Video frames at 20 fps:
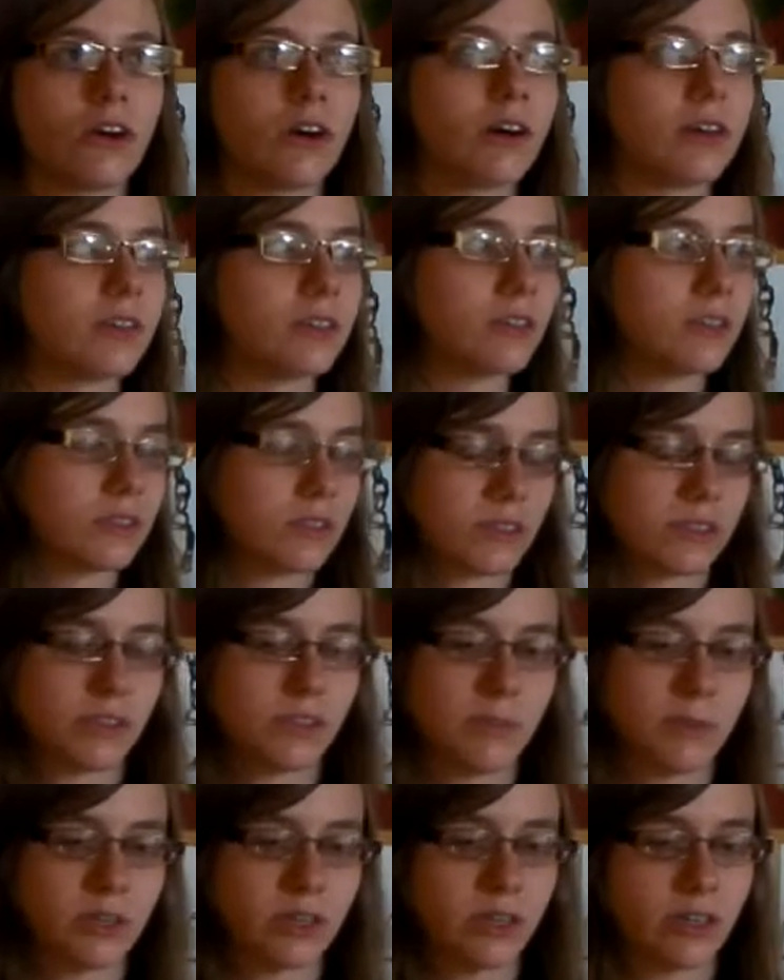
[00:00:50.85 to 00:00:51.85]
on
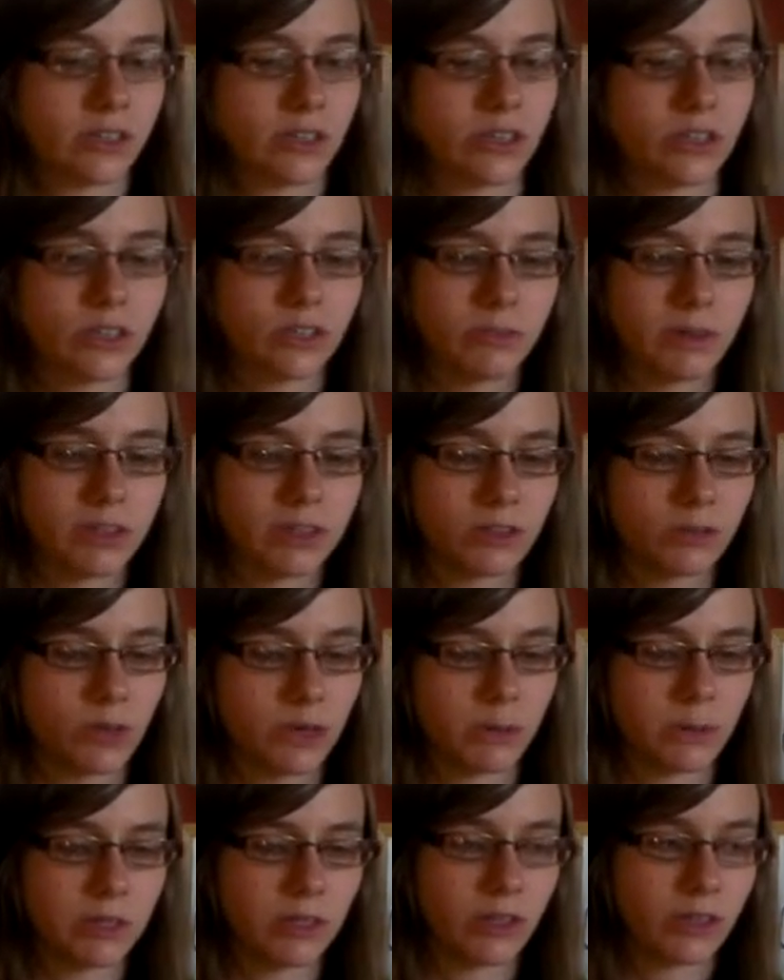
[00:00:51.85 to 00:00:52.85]
simple sentences to make them
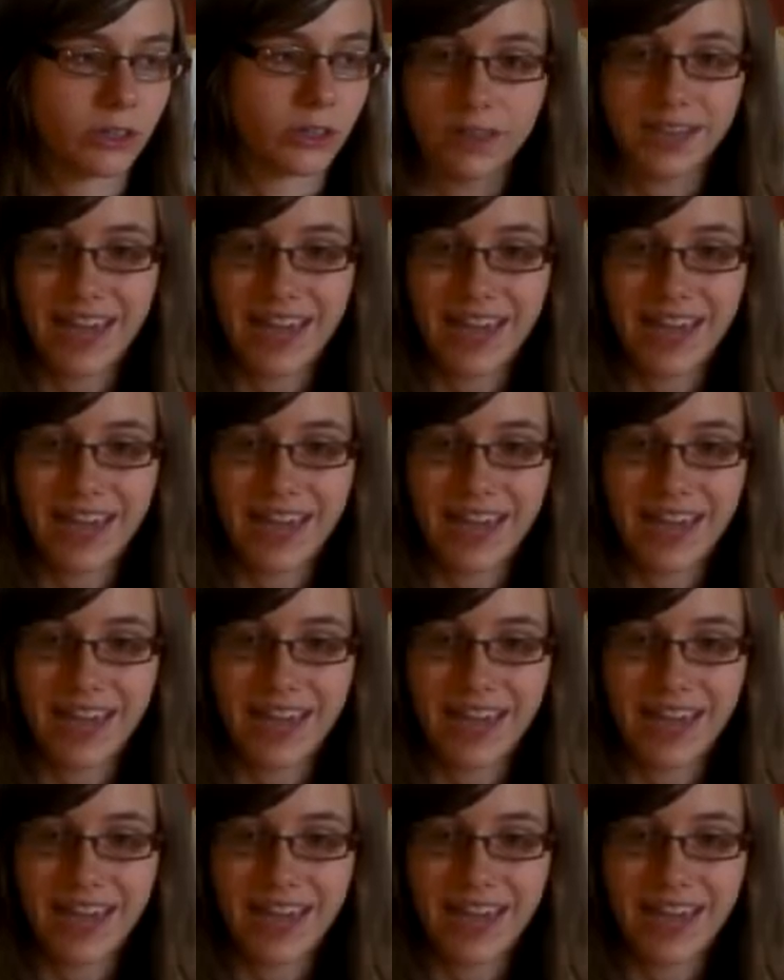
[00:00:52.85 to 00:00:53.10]
quite a bit longer.